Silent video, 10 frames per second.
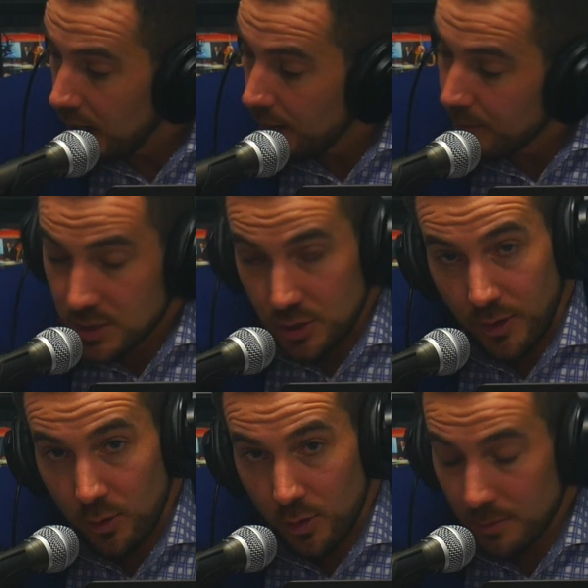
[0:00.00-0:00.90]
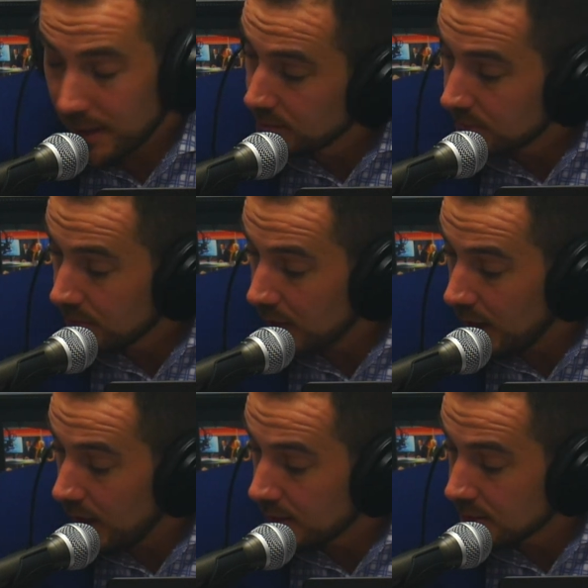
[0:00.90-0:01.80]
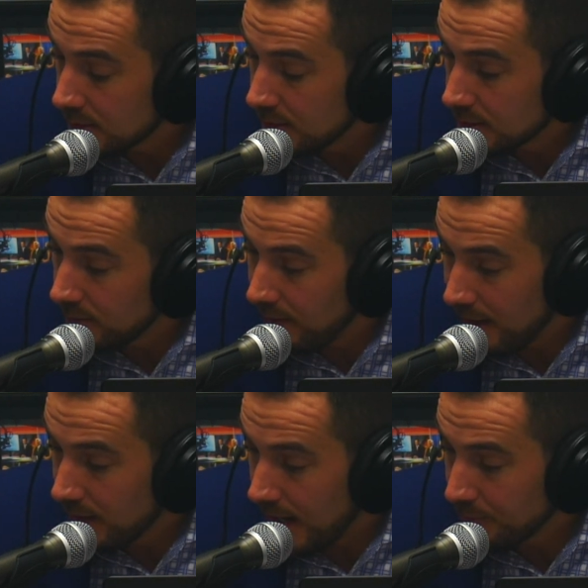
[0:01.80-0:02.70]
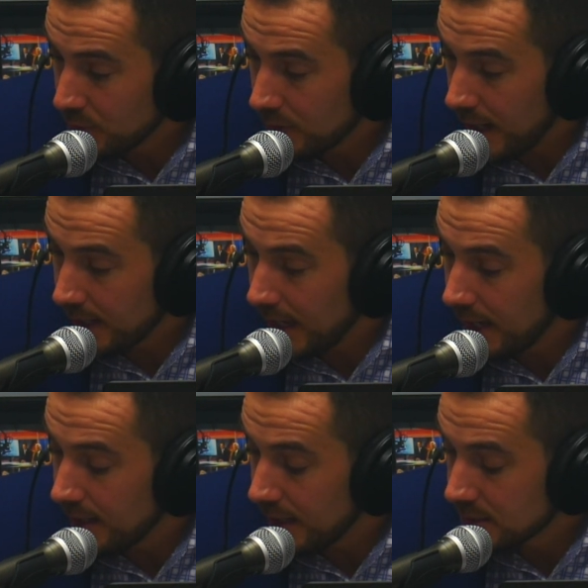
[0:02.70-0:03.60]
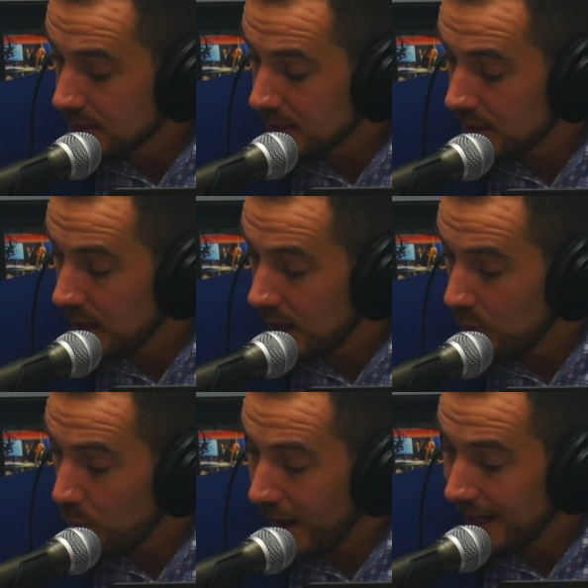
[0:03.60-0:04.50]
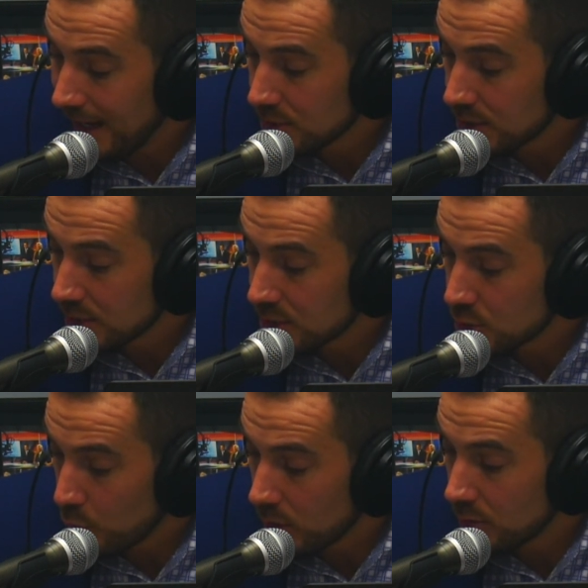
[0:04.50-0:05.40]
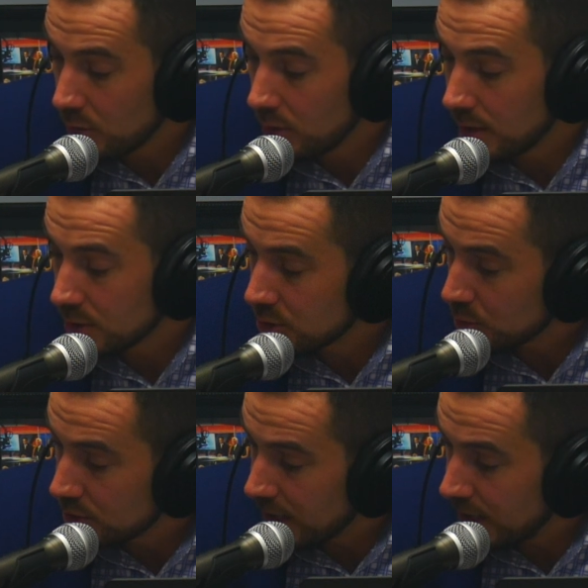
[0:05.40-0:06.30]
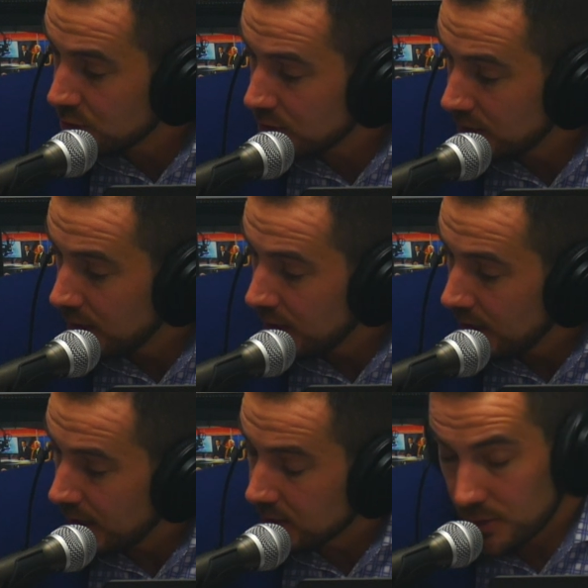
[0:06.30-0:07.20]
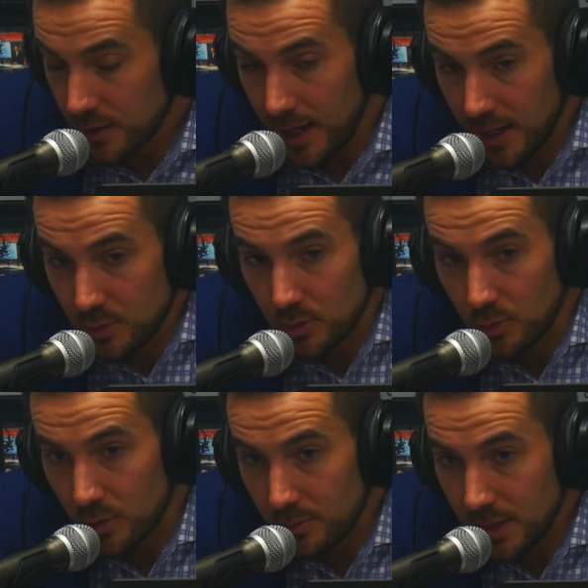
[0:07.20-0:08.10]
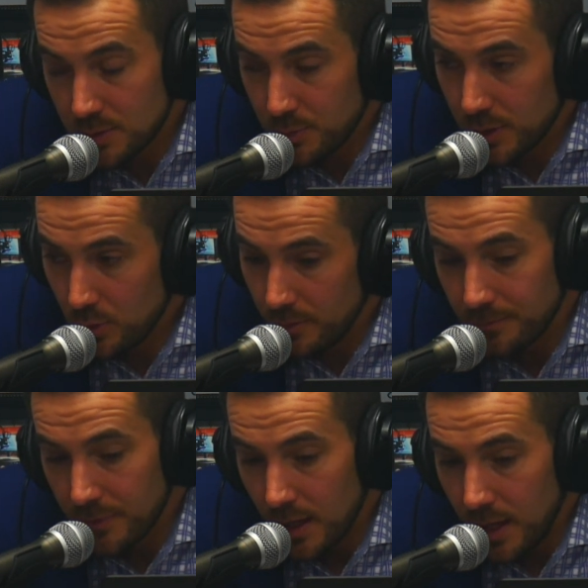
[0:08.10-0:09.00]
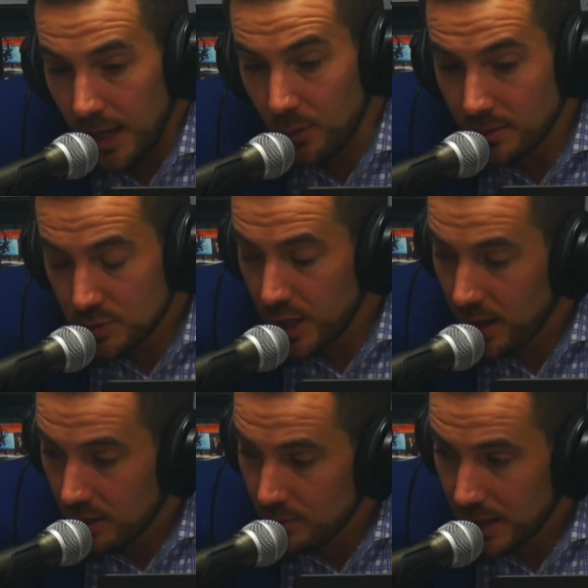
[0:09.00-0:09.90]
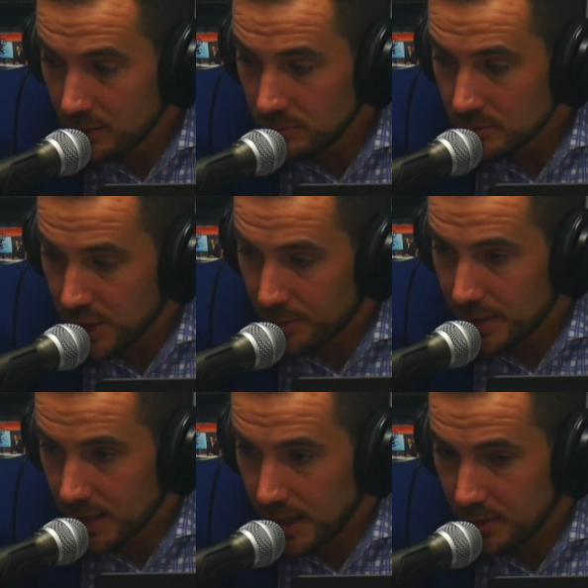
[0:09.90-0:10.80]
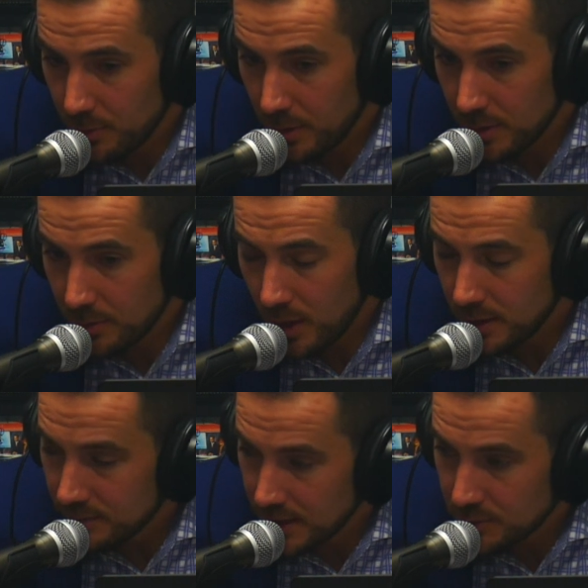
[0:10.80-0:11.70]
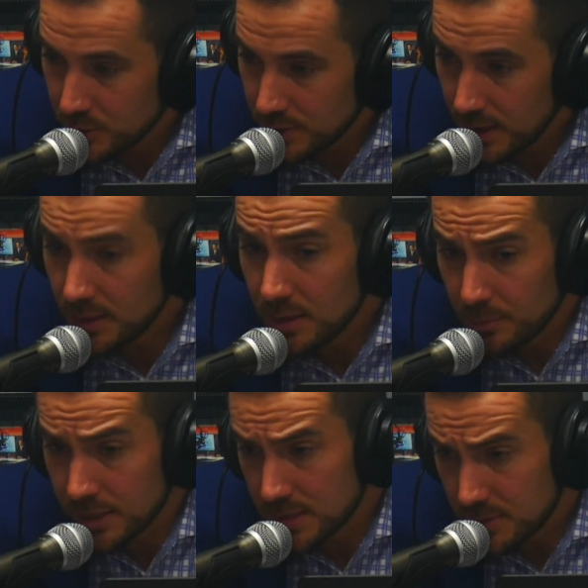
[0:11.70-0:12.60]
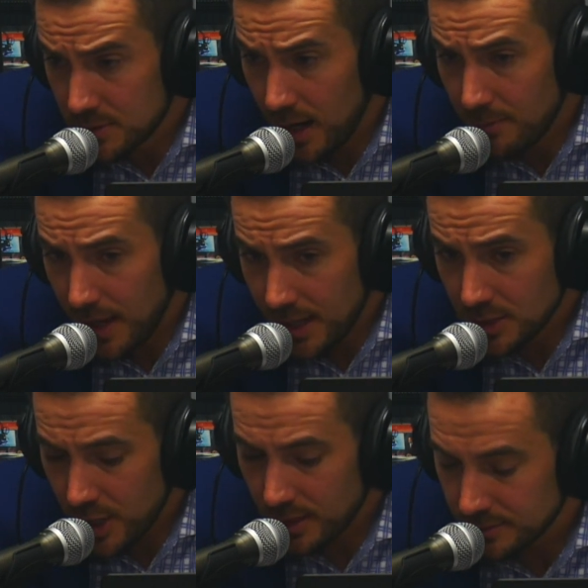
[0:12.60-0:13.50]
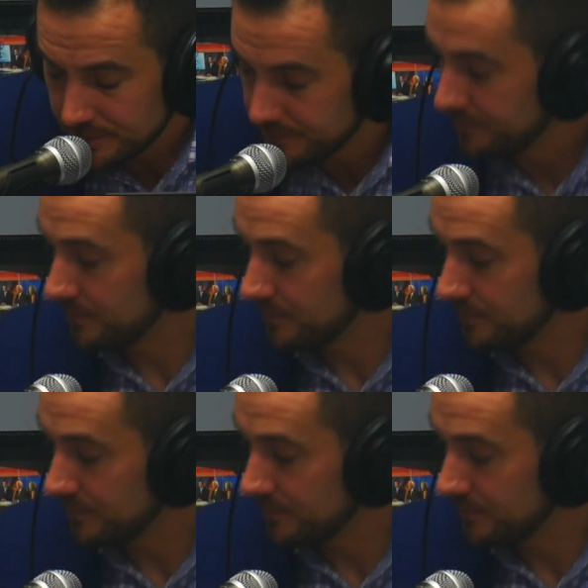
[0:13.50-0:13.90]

It's a great ornament. It's a little helicopter. And again, it's the White House Historical Association. It's their annual ornament. It's pretty cool. Anyway, J.R. Romano, Chairman of the Connecticut Republican Party. Thanks for tuning in. Please subscribe and share.